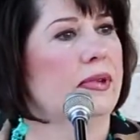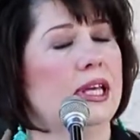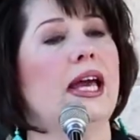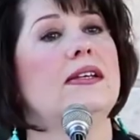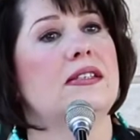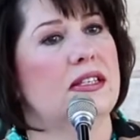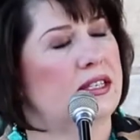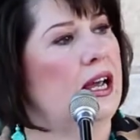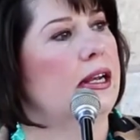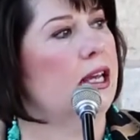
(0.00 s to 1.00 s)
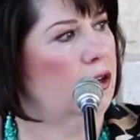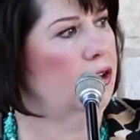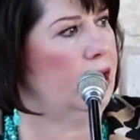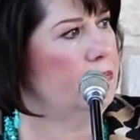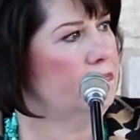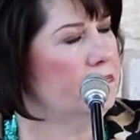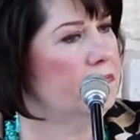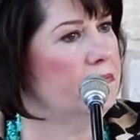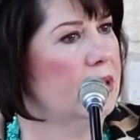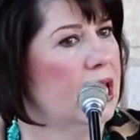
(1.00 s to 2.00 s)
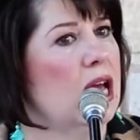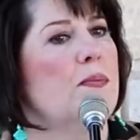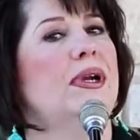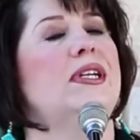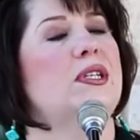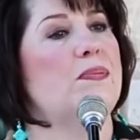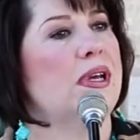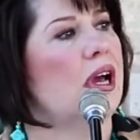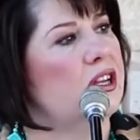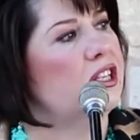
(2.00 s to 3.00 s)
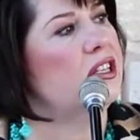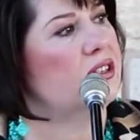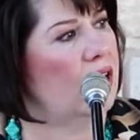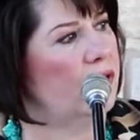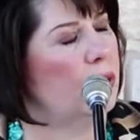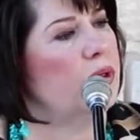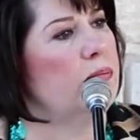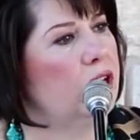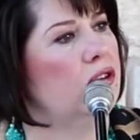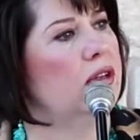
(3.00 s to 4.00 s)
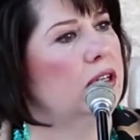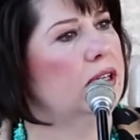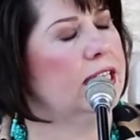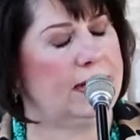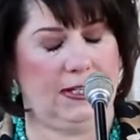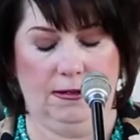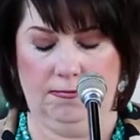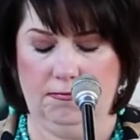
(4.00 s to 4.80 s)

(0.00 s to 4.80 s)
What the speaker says: Yes, his son killed him, but it is because he suffered with mental illness.